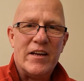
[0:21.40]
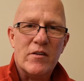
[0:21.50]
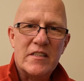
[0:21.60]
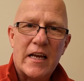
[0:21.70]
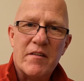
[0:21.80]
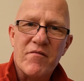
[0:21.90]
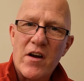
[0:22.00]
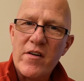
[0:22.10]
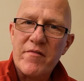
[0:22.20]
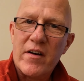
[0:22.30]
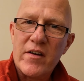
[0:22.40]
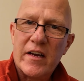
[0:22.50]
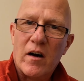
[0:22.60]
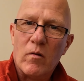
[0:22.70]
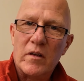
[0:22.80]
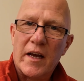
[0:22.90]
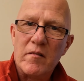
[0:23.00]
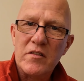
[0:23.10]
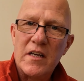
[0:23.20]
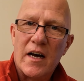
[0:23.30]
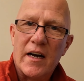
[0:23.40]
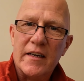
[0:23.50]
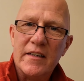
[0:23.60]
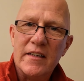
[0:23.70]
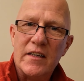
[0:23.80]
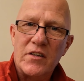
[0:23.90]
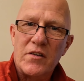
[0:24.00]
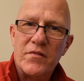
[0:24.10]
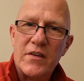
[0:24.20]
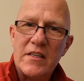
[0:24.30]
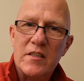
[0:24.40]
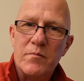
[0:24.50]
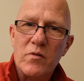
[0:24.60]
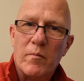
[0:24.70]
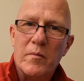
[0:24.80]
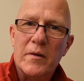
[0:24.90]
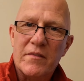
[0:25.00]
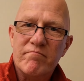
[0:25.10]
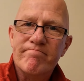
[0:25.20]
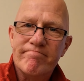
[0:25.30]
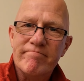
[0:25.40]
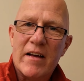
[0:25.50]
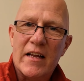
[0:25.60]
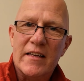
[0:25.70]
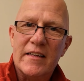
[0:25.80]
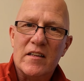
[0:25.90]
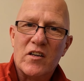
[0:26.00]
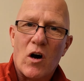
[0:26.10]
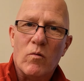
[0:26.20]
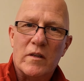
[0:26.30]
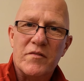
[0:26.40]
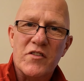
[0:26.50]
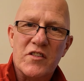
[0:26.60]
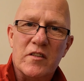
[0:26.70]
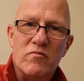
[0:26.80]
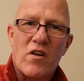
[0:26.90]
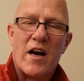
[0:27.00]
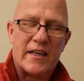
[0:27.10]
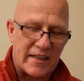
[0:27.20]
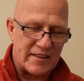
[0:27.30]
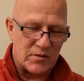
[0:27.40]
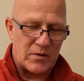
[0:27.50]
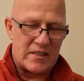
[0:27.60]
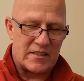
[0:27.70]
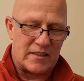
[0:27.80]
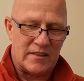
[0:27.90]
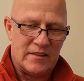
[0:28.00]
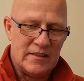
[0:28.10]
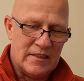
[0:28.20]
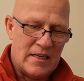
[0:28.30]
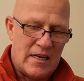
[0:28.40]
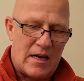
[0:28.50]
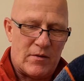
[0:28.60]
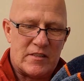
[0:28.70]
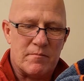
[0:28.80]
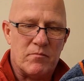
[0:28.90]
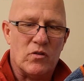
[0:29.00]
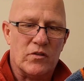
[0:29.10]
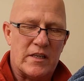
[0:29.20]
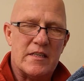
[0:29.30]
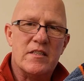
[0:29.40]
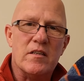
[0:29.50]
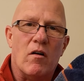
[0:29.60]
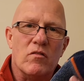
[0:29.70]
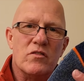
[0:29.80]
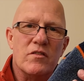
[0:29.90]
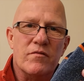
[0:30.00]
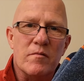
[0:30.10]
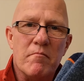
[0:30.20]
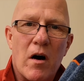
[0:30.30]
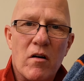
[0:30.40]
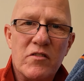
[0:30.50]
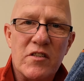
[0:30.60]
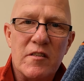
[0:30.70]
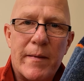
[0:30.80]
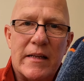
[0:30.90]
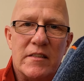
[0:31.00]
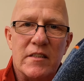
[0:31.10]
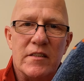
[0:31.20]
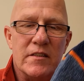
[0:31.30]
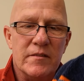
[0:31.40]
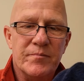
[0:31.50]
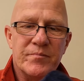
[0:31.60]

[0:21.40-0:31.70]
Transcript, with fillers: know it's getting very, very cold outside and your feet are probably a little cold if you're still riding in the winter. I went and bought these socks from Marks and Spencer's.